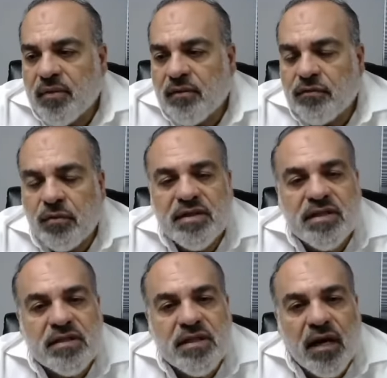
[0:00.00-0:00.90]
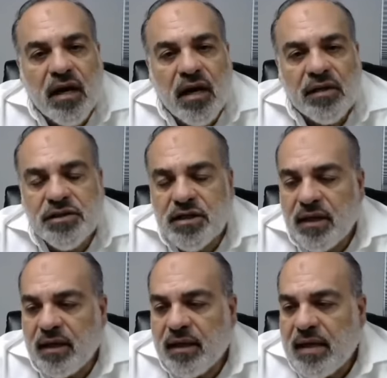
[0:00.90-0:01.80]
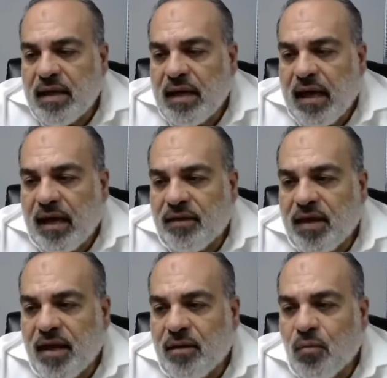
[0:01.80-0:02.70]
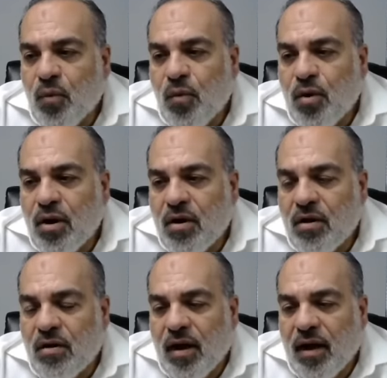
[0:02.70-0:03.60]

forensic psychology, and then more,